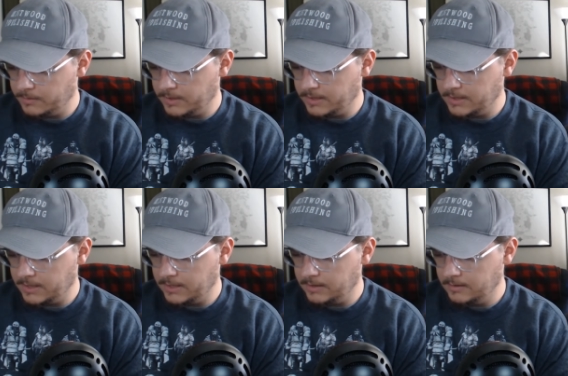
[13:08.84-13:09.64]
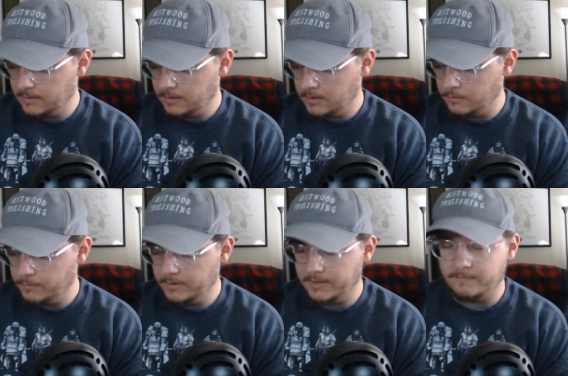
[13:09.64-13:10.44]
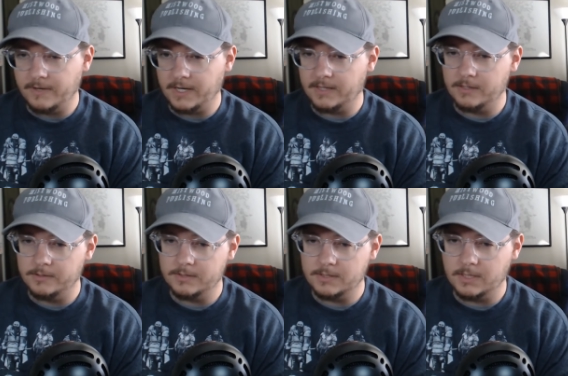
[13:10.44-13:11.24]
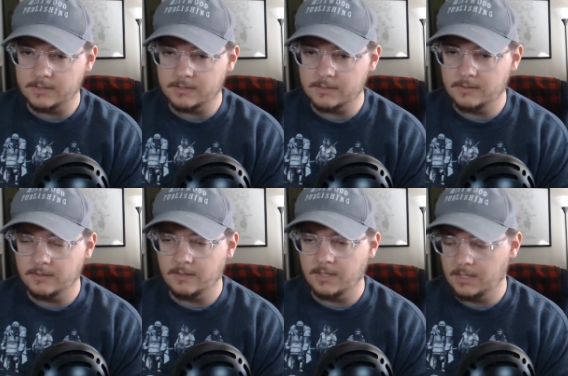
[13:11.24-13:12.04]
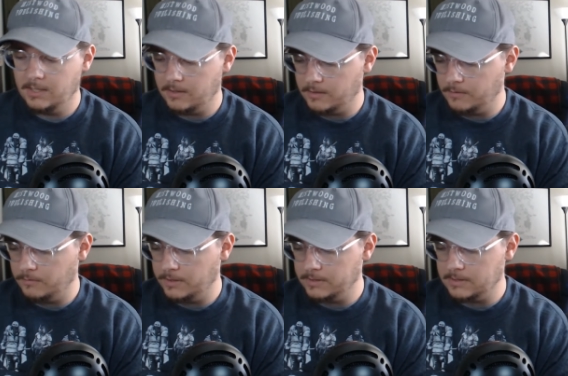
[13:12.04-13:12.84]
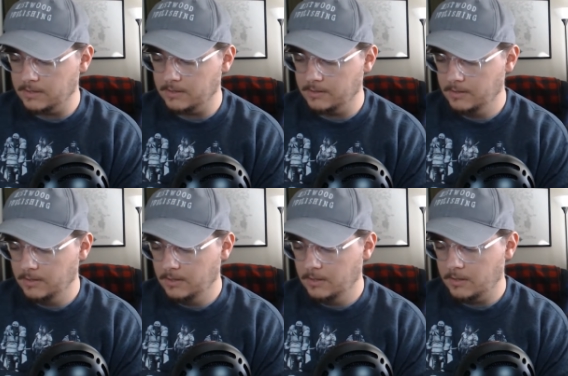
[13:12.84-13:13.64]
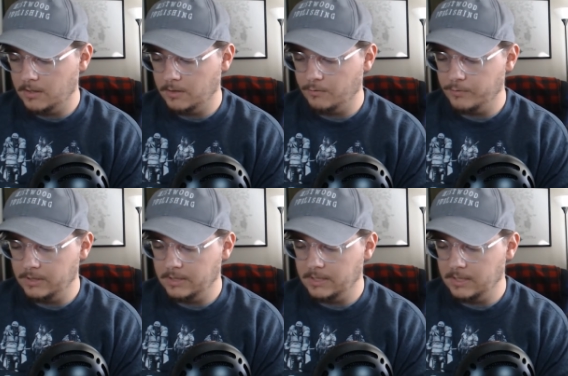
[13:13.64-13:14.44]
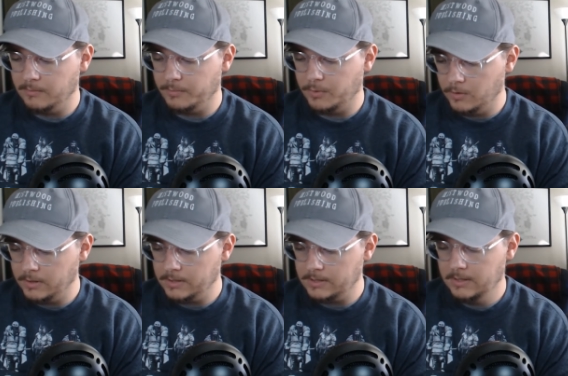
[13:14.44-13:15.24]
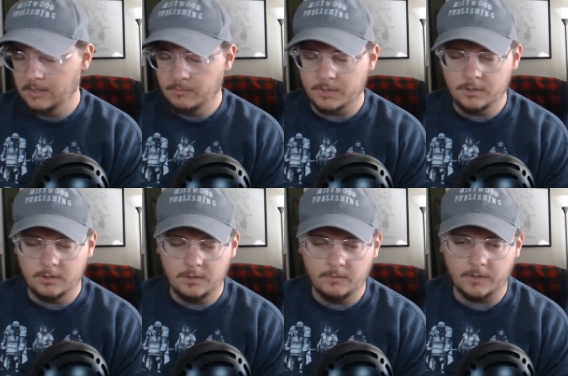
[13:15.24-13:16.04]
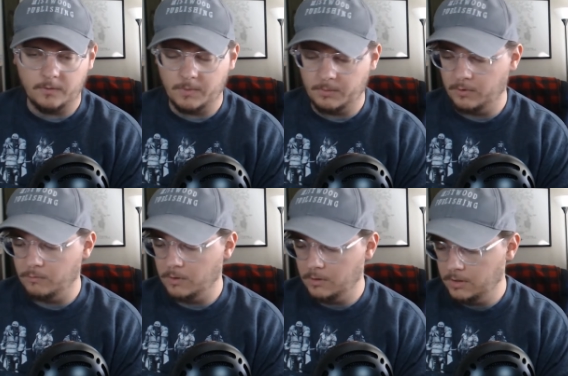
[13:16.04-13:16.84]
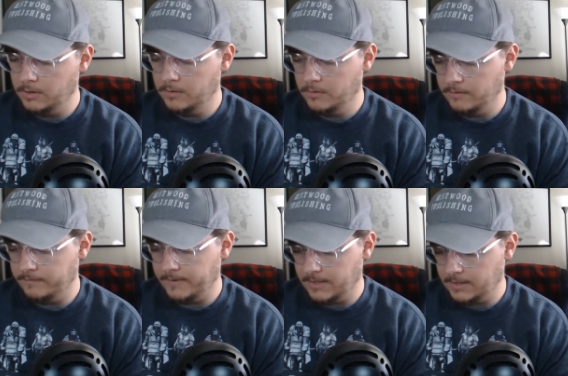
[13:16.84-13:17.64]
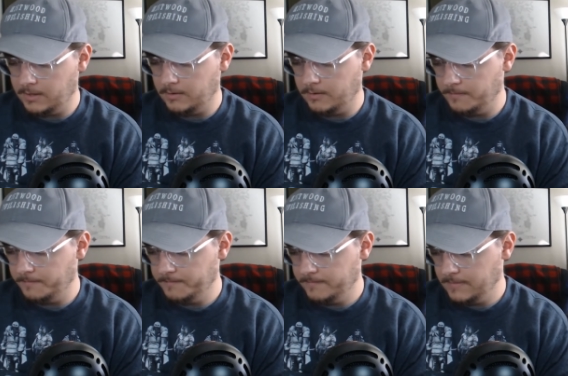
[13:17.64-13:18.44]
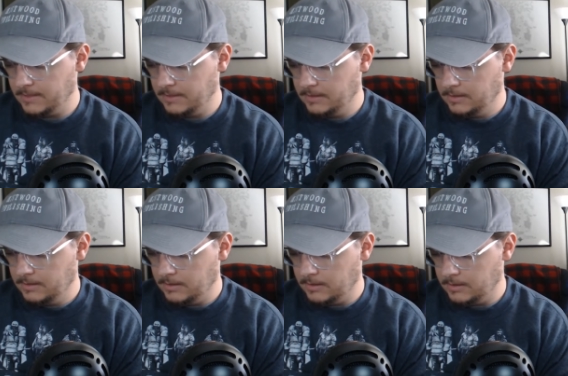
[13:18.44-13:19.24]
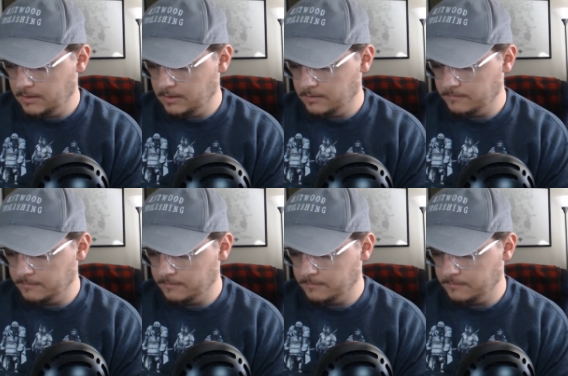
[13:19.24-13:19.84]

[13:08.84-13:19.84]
out of that are really Vandir's sons. They are the ones that are really important but you do want to remember Rollo, Vandir, um,